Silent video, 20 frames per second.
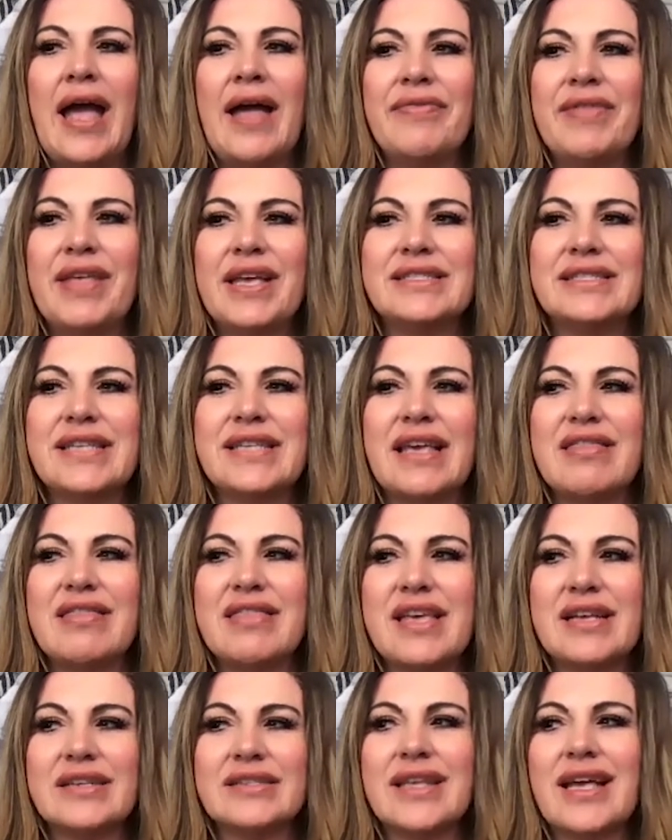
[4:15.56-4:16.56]
And they say
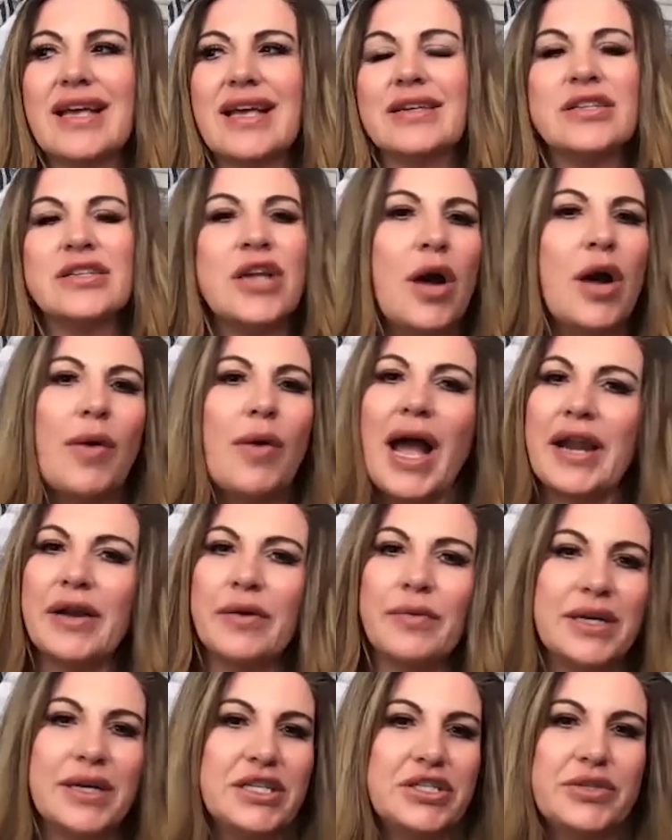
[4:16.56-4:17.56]
things like, No, I
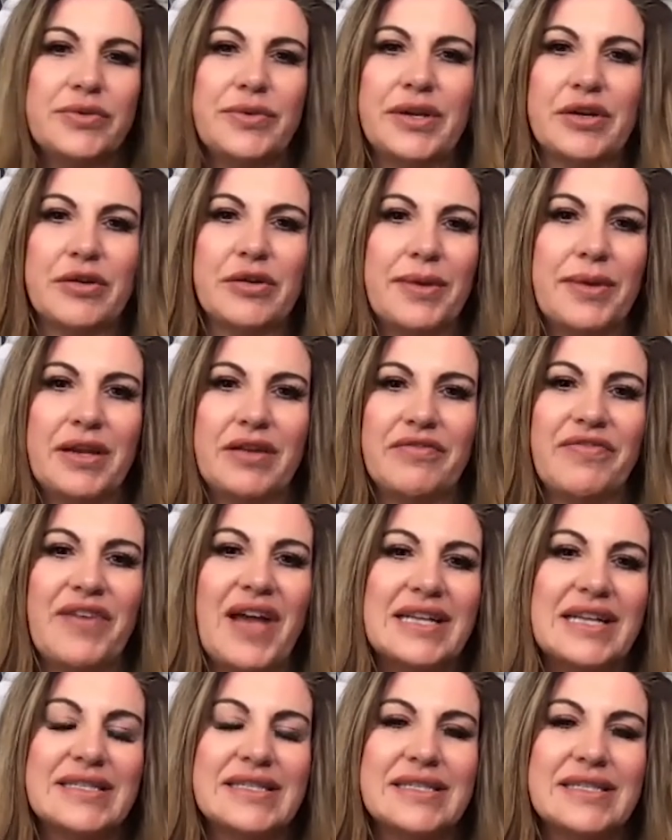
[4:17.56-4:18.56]
don't want to do intermittent
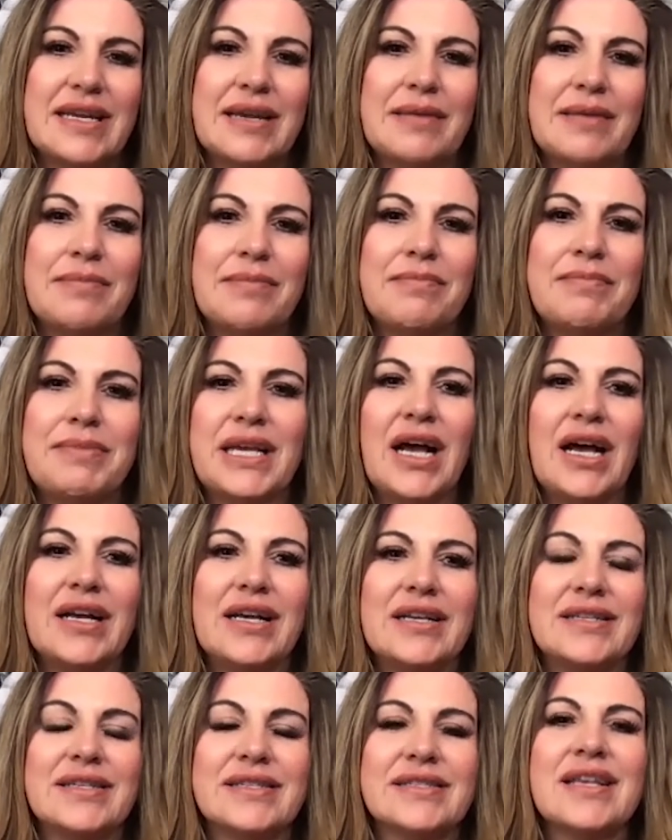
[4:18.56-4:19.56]
fasting
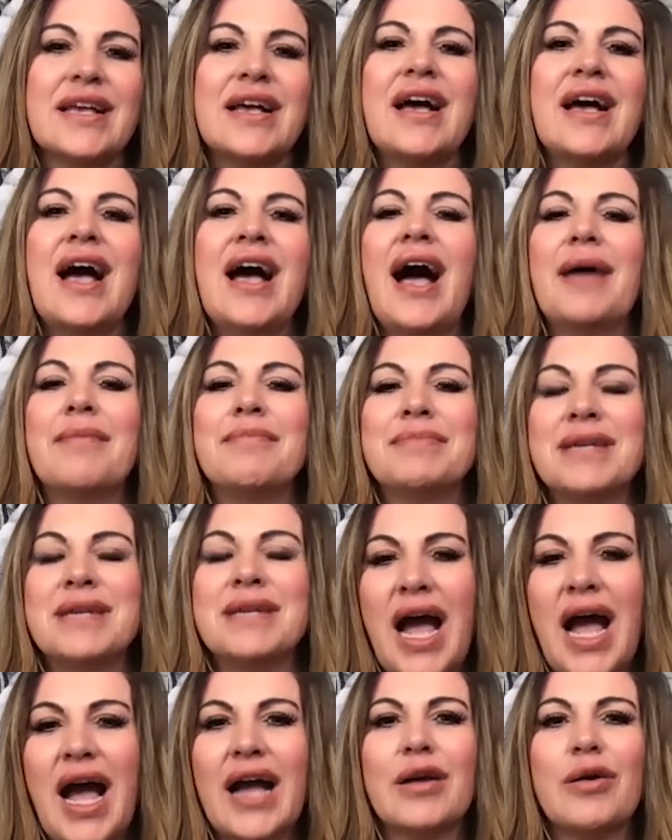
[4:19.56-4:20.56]
because
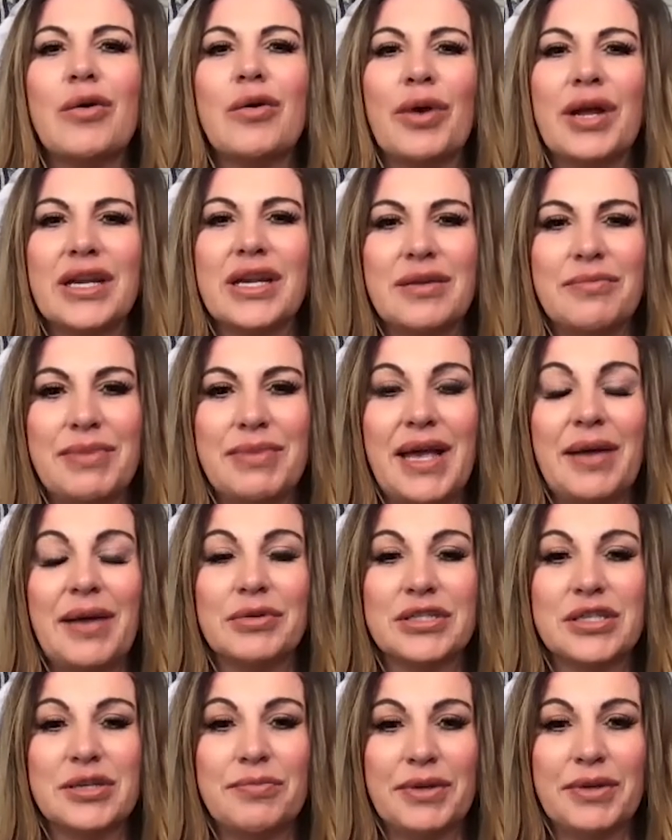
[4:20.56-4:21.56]
I'm not going to be
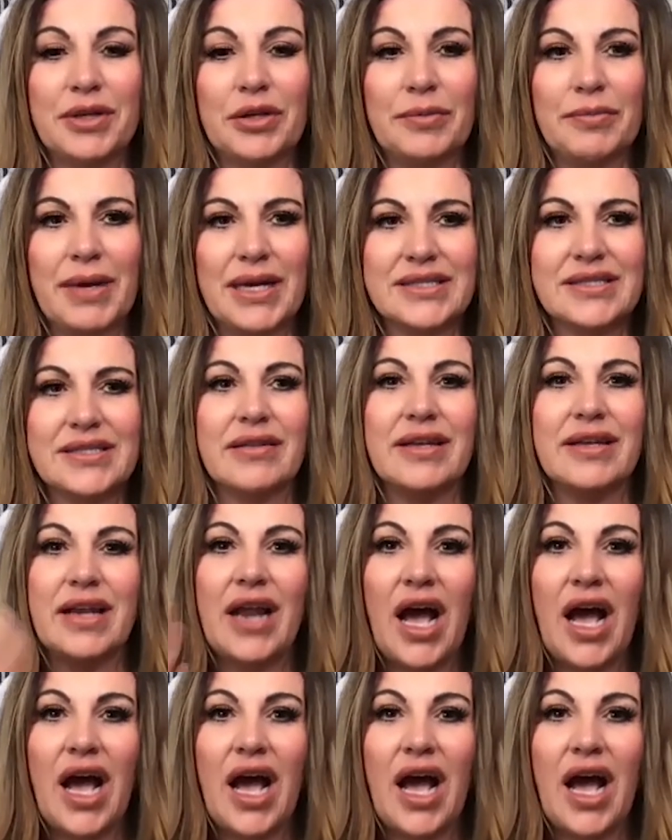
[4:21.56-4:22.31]
able to build muscle.